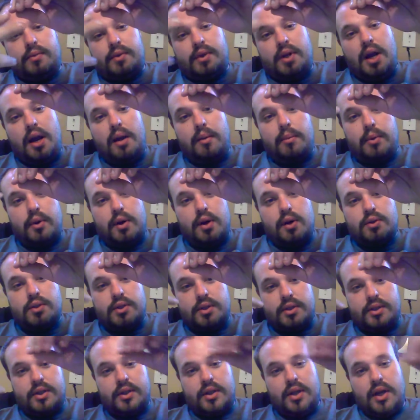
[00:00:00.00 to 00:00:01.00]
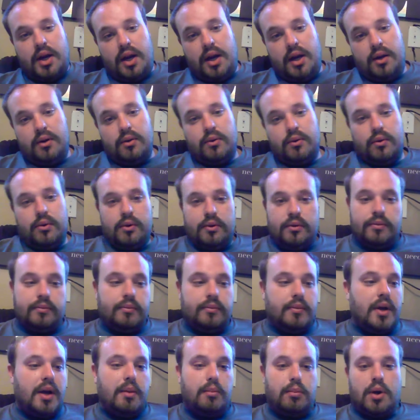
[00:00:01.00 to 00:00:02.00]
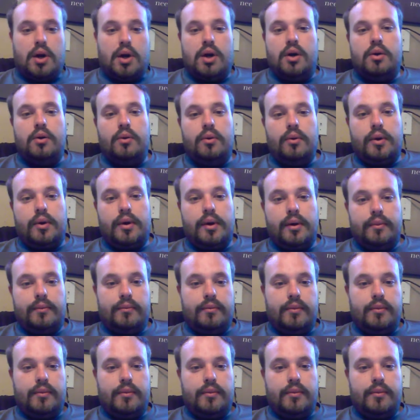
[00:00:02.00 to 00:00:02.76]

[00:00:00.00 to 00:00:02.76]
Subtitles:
cable goes into the handle, it broke